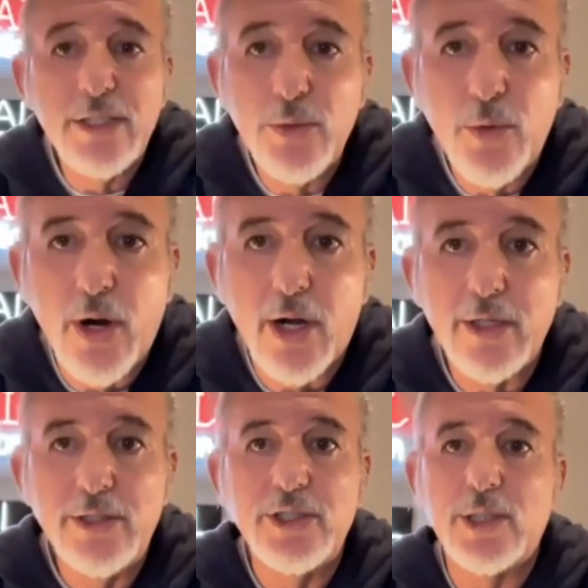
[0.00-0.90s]
the heck you
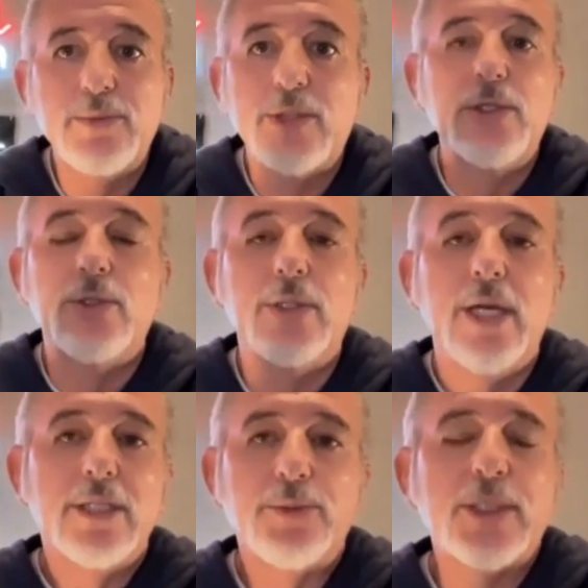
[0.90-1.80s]
are. You're just some
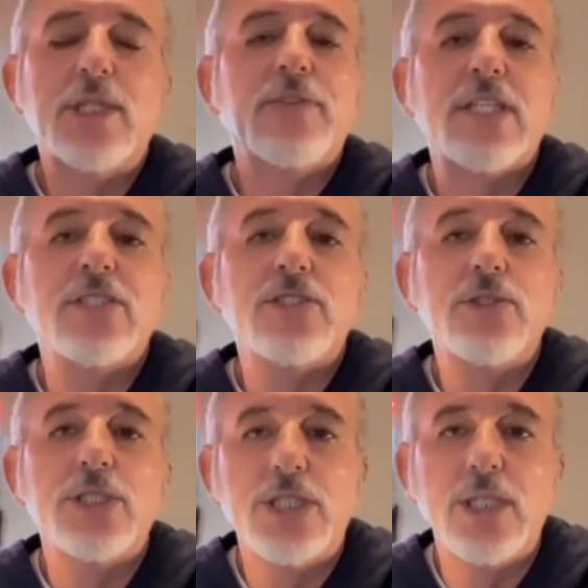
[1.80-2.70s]
dude, especially if they
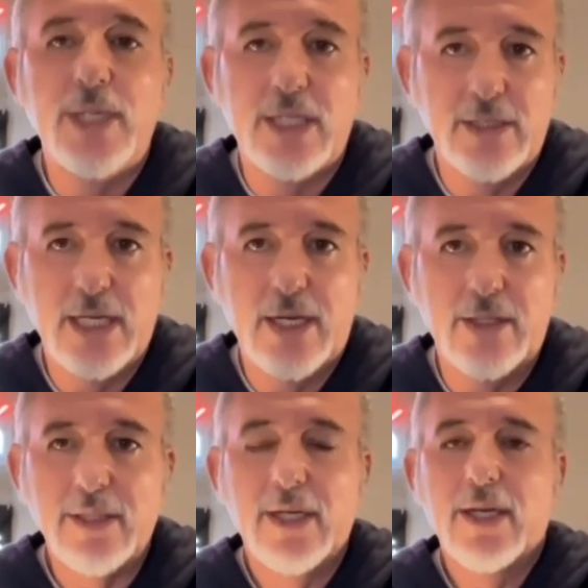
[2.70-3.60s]
just use a Gmail
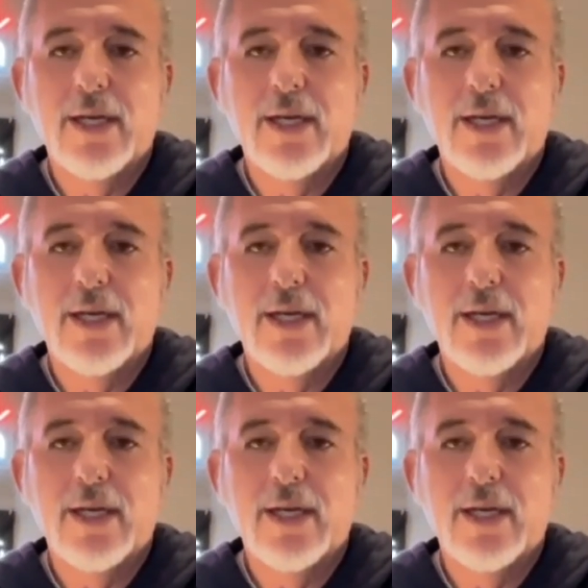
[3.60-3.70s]
account.